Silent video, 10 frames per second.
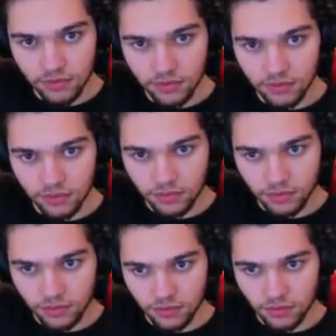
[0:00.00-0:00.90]

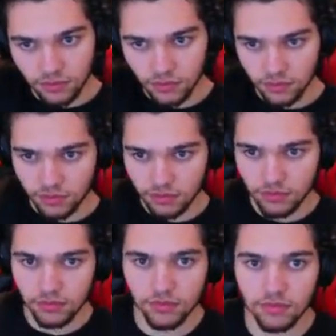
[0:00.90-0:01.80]

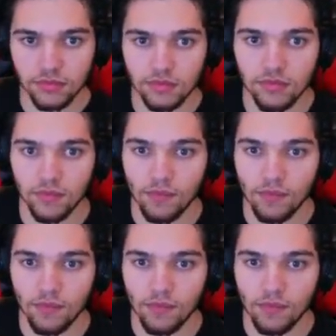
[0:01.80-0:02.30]
(silence)